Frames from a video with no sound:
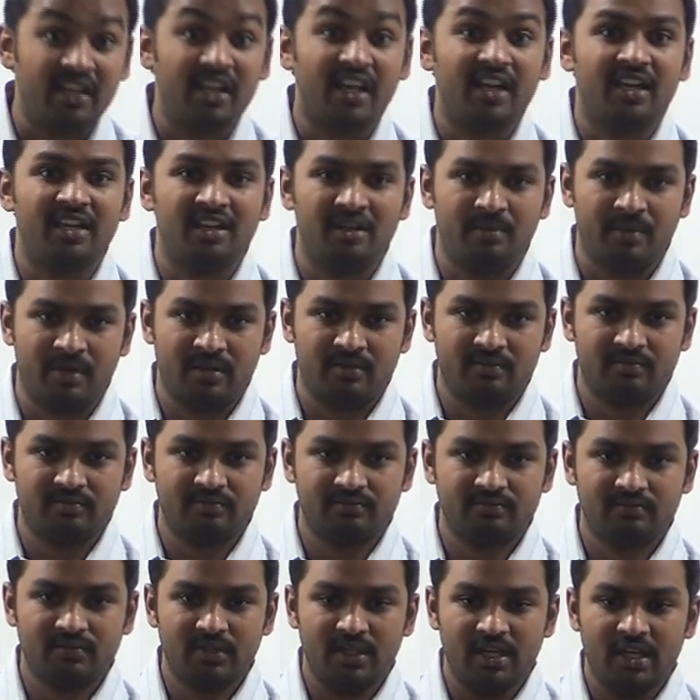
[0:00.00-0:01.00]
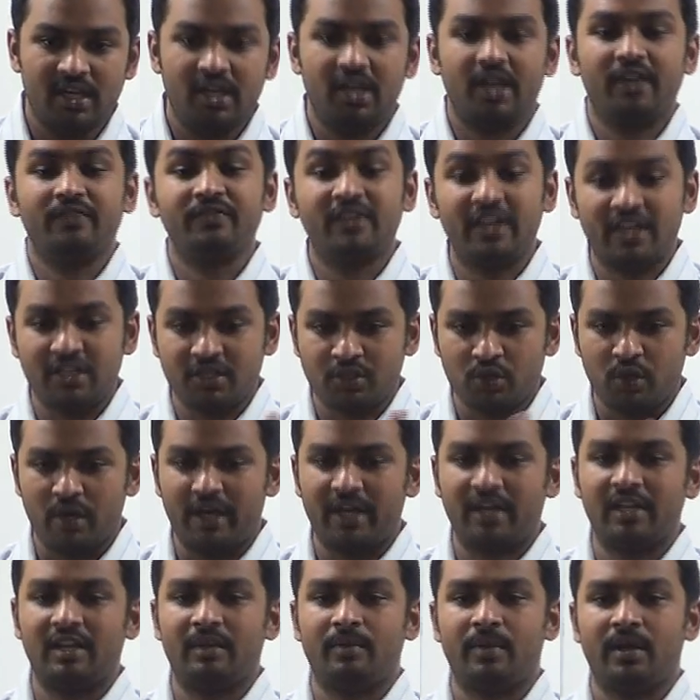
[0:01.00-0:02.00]
is an agreement, if there is no
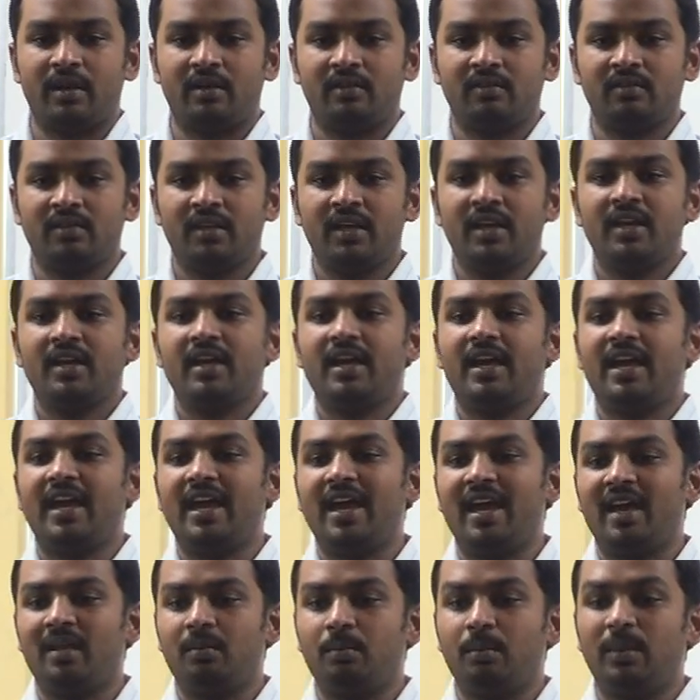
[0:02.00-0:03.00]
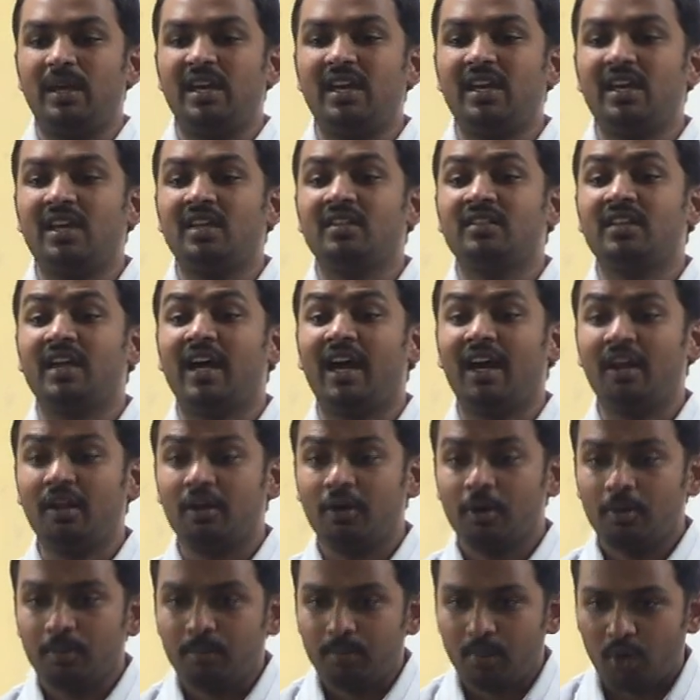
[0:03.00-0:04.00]
agreement, A and B in
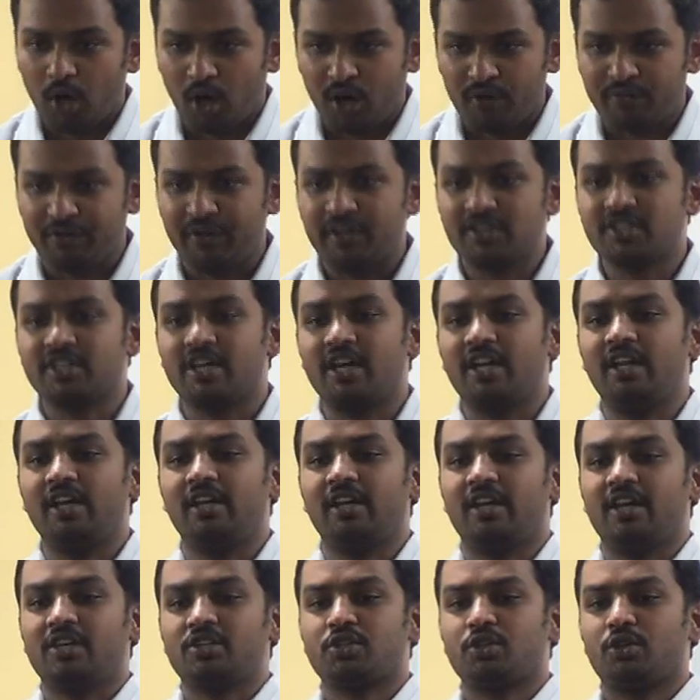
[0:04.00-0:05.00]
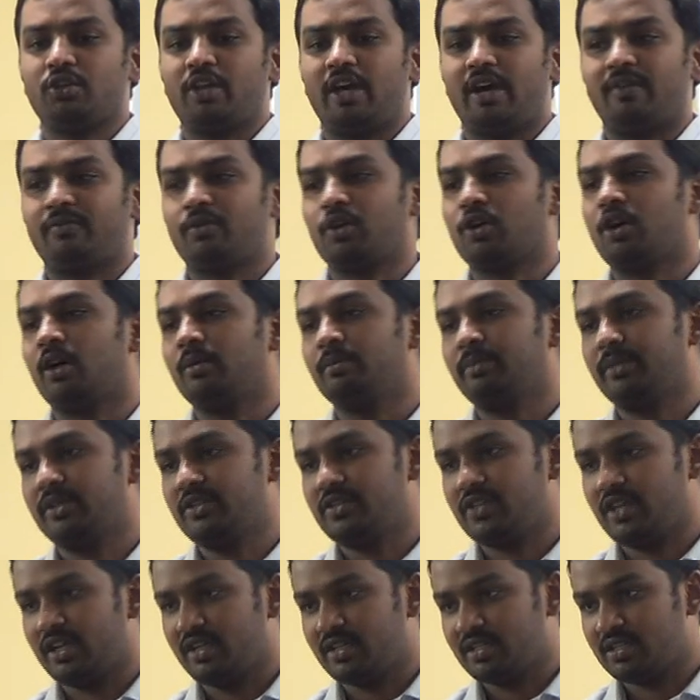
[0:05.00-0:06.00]
their profit sharing ratio, they have to
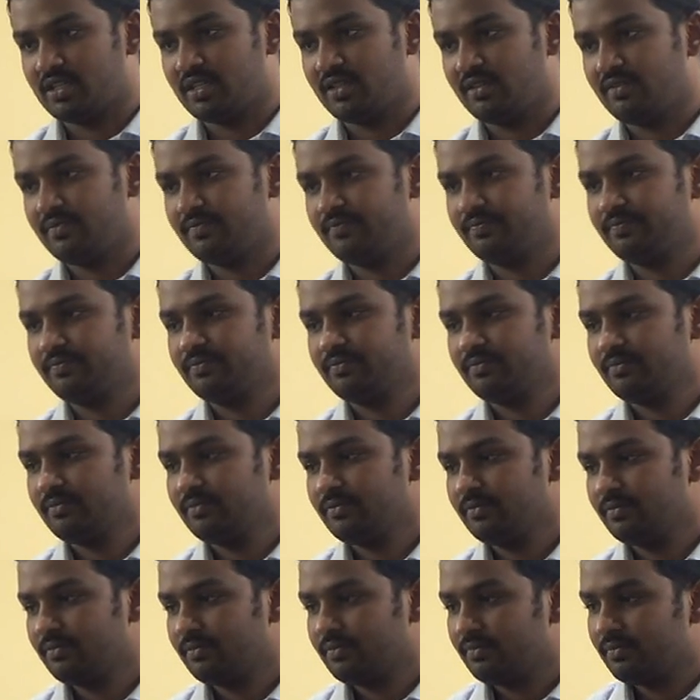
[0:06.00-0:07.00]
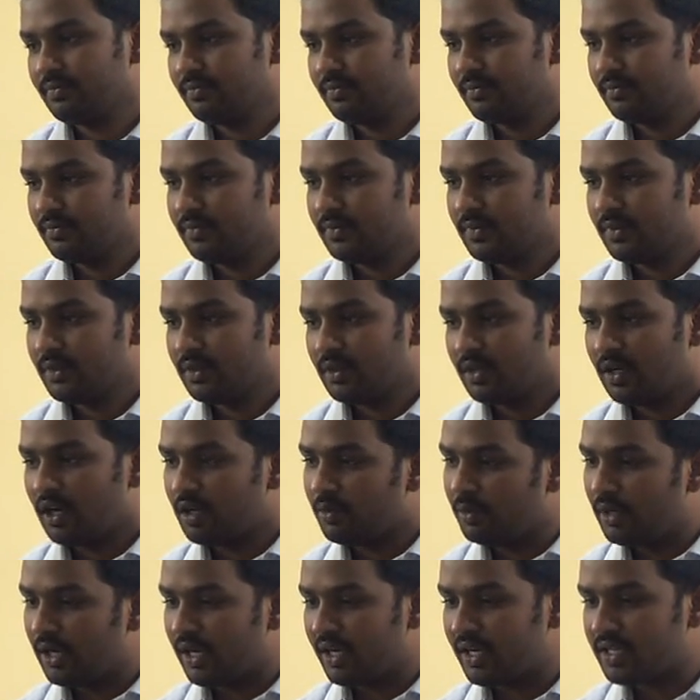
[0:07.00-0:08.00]
compensate C.
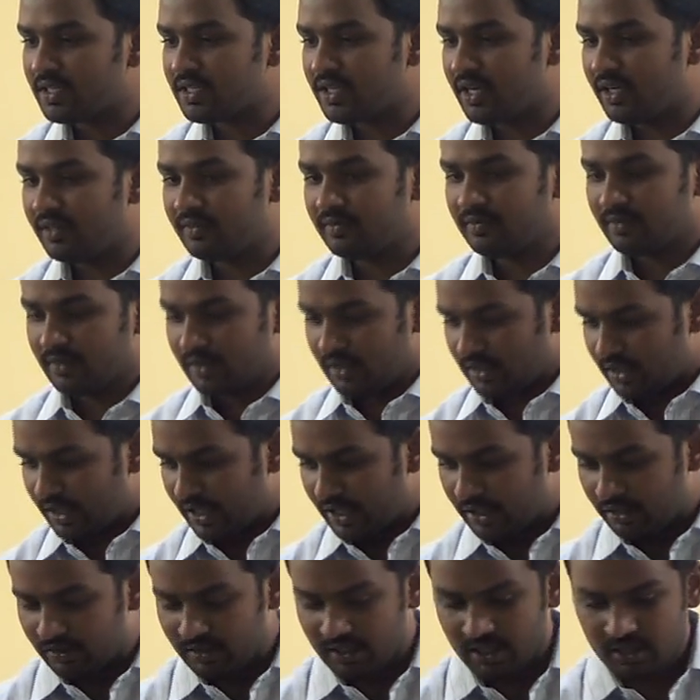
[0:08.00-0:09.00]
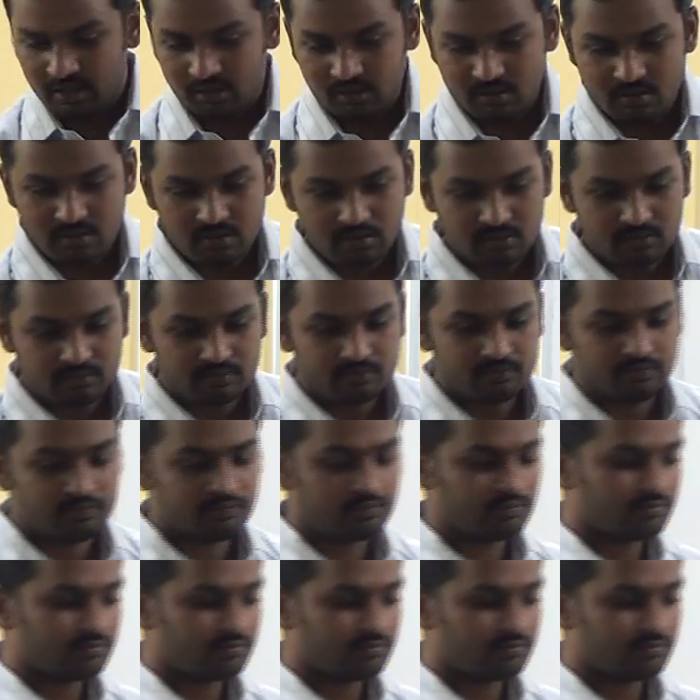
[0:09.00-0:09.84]
Are you able to understand? Write down that also.